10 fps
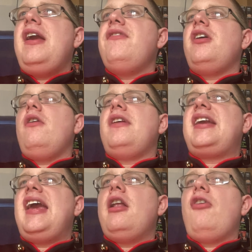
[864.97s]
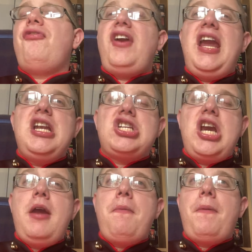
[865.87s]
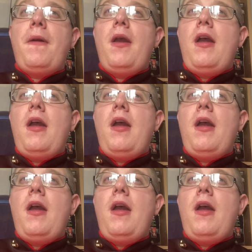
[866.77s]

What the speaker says: even though they kill off each chip.